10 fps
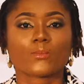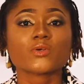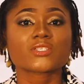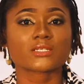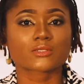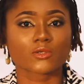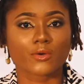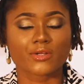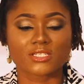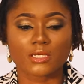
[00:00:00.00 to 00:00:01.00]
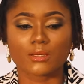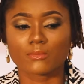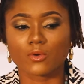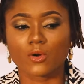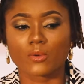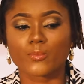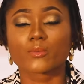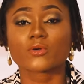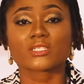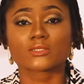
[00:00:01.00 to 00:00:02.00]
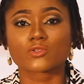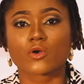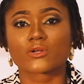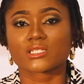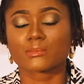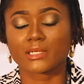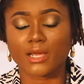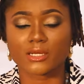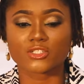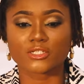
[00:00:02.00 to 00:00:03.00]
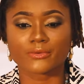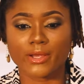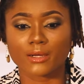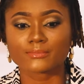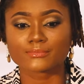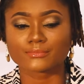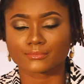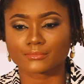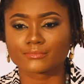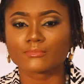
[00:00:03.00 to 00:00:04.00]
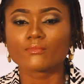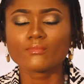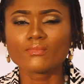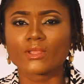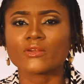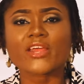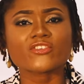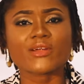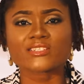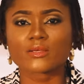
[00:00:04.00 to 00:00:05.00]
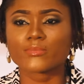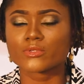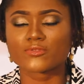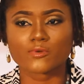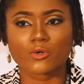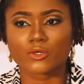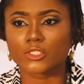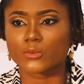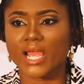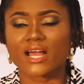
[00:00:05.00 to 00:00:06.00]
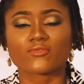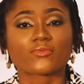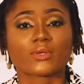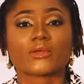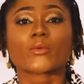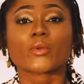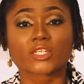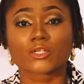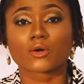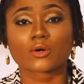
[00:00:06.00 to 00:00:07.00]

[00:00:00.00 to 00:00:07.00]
boosting tourism or promoting tourism in Nigeria. Nigeria is a beautiful country. We have rich